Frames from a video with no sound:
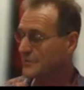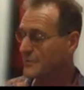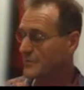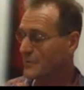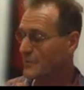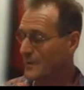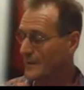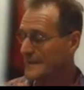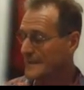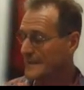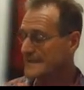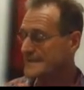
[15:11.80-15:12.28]

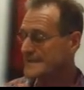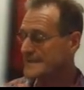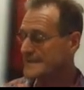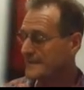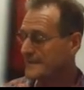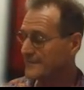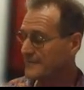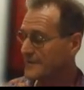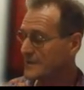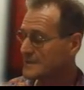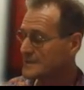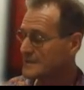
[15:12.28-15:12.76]
northwest
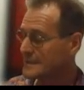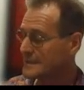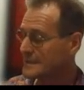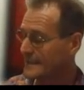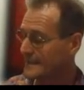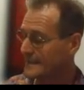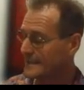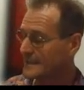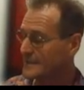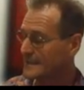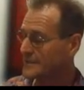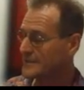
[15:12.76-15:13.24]
that
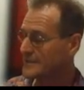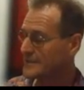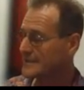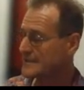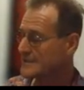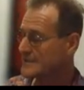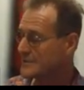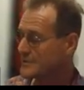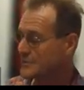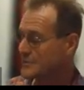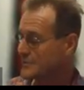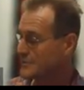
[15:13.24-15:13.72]
eventually lead